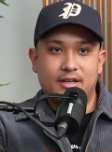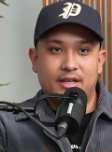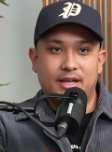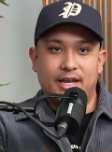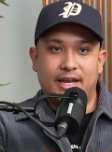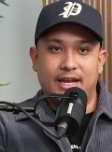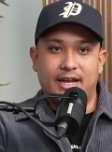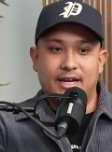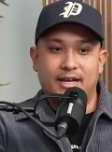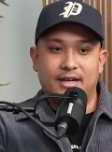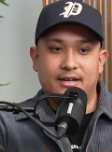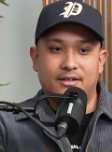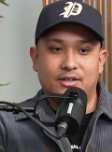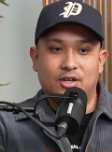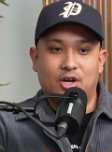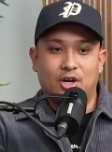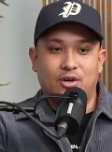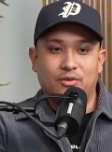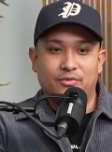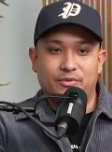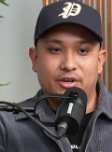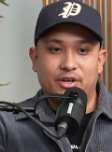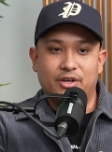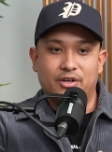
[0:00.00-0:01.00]
And
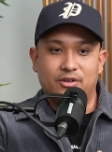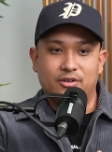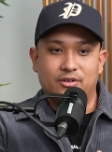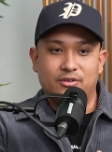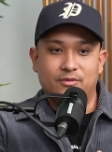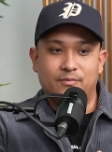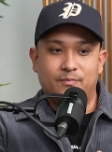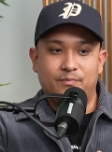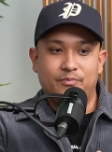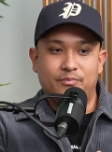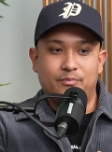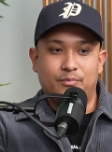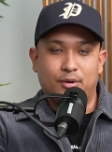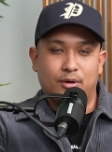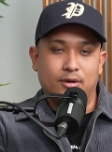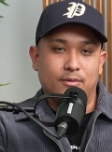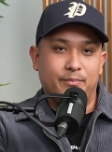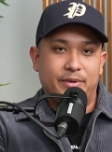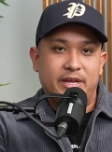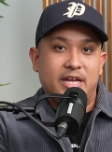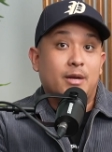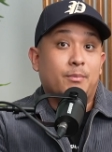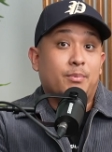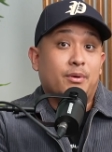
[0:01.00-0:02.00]
although per,
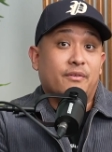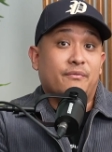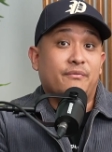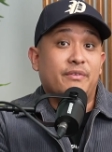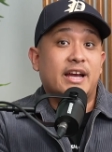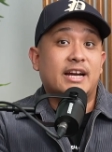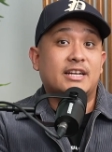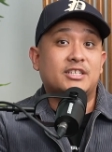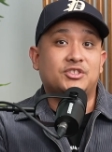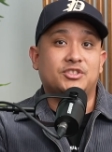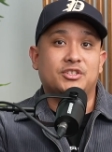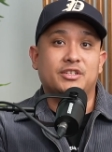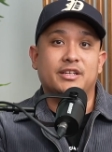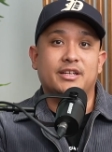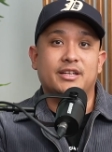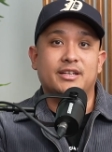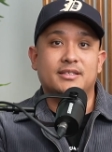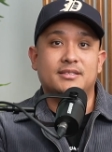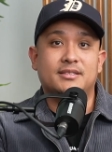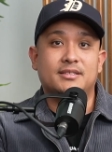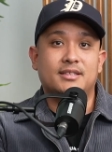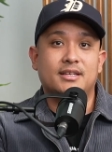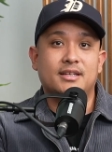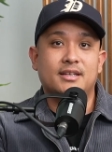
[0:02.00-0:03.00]
being a
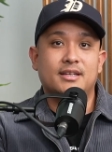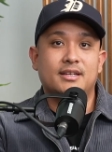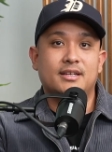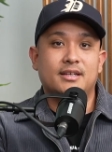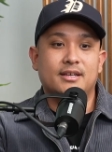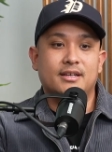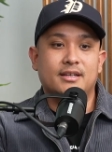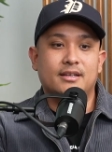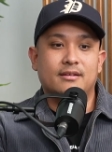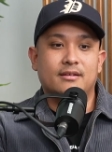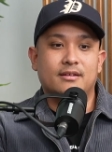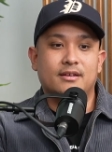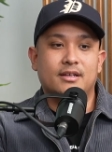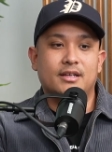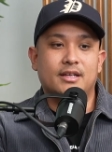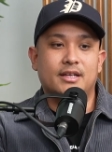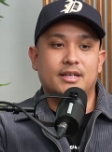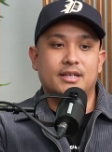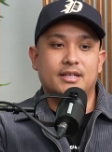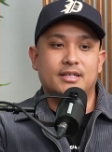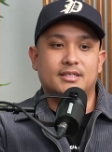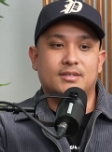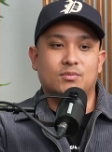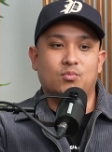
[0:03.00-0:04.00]
perfectionist
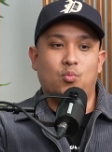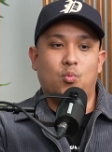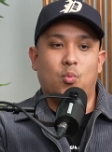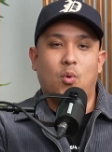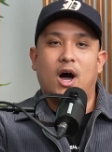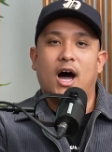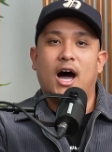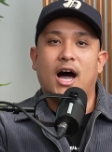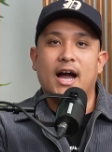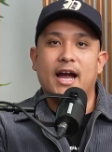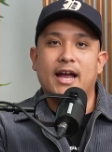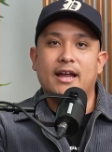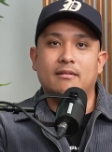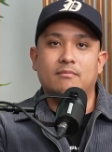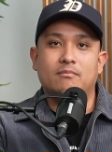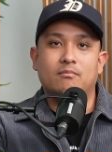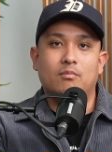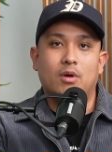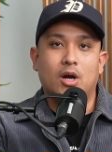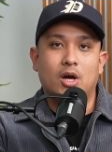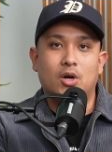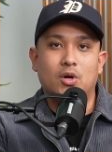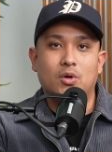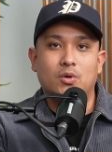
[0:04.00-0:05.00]
is why
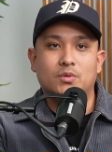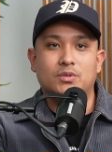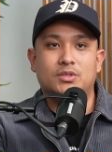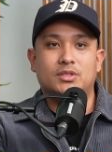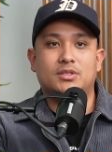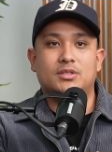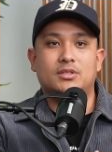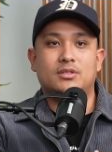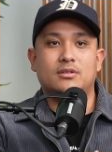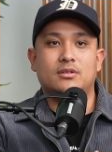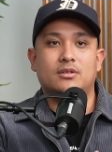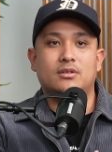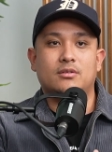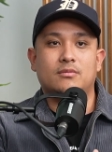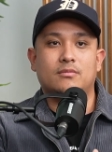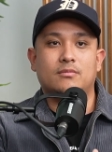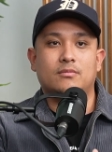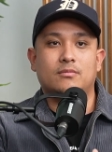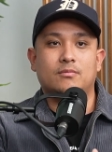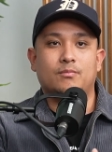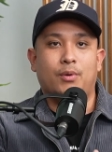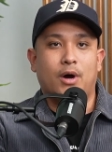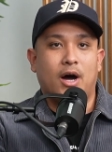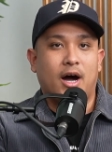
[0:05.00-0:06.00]
most
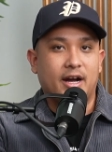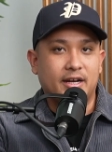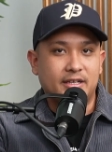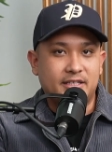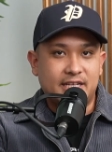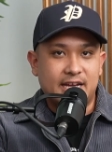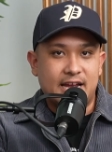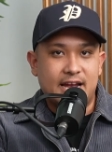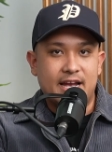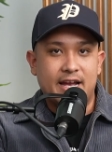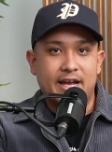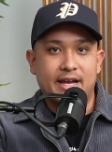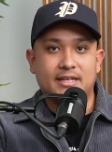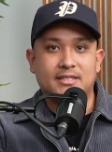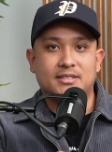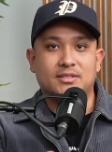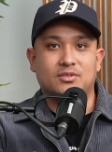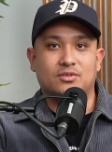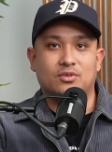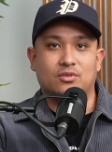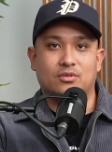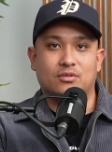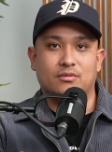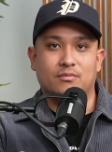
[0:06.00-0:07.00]

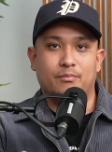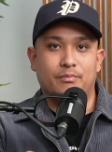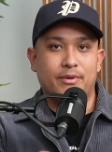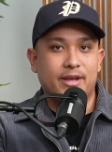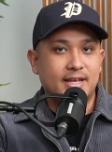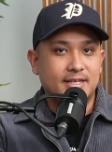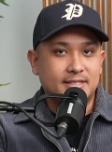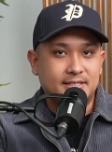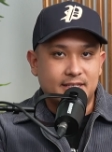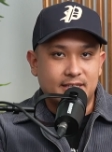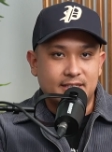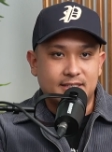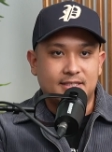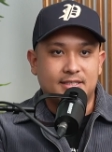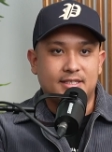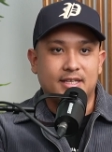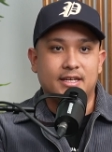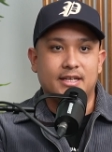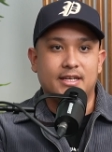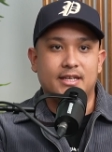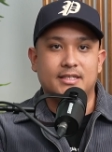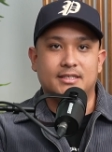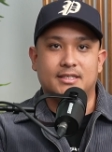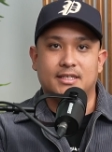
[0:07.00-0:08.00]
podcasts or
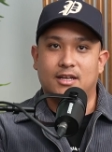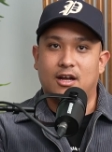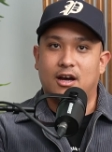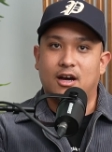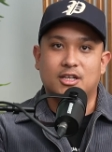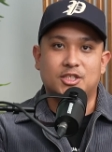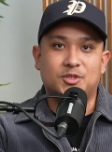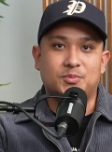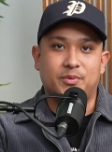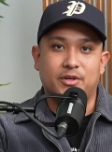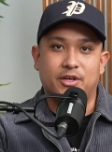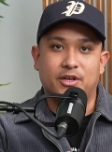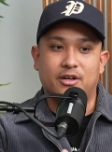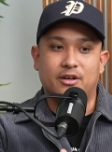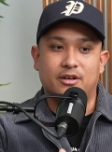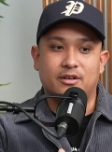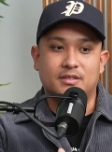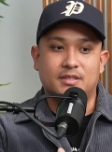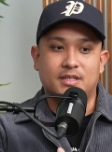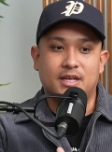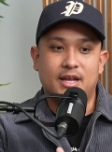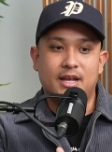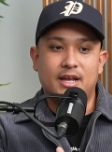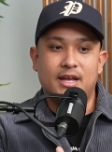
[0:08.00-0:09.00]
businesses and
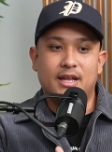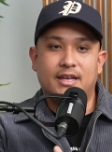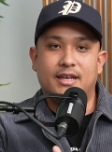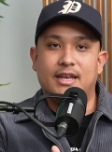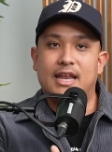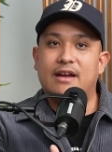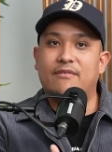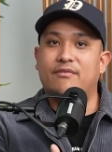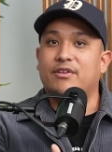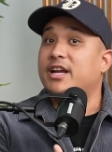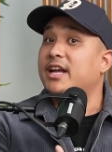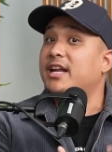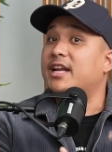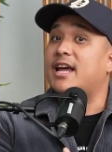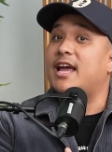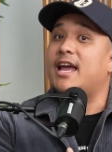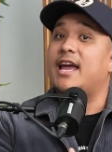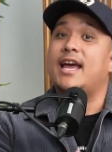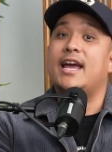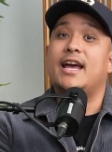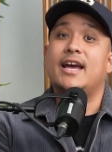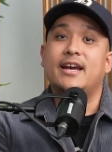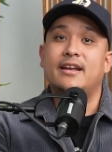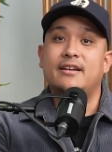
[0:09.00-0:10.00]
entrepreneurs never get
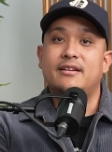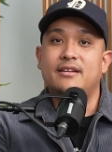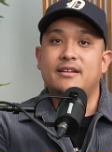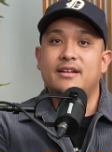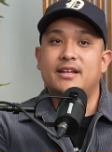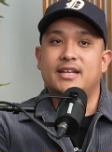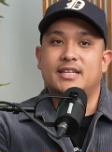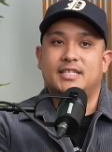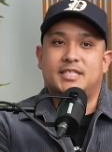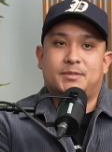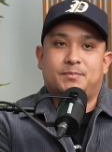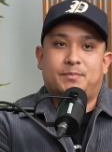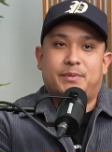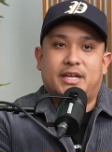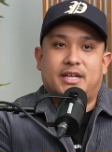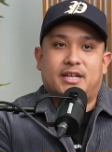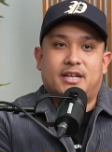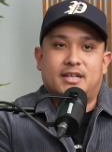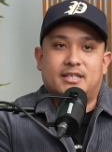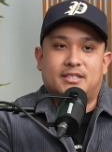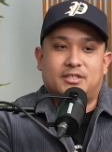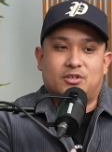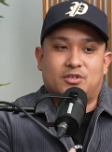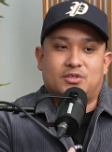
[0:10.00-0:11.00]
ahead, it's
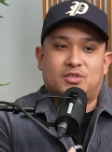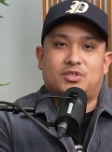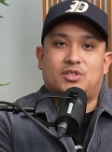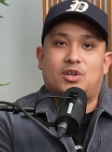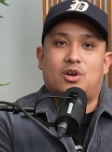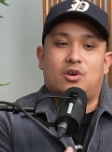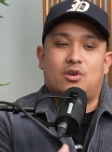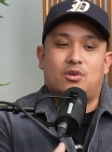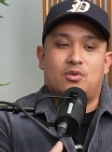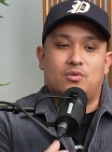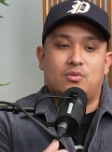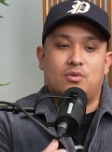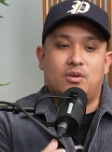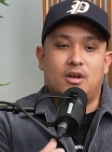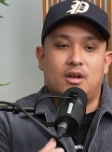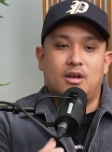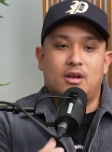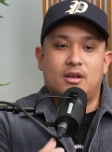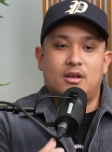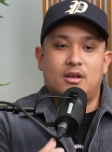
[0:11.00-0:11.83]
because they're so